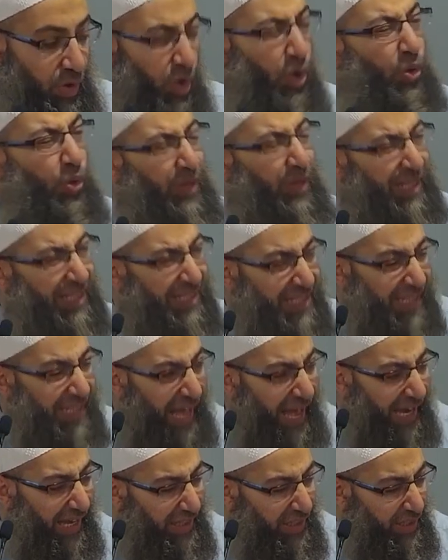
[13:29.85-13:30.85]
Who
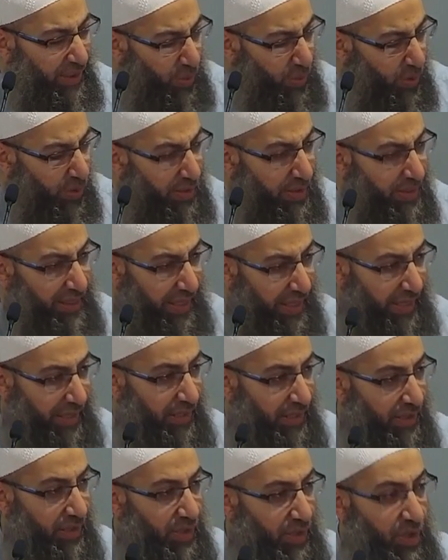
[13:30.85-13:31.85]
exactly were they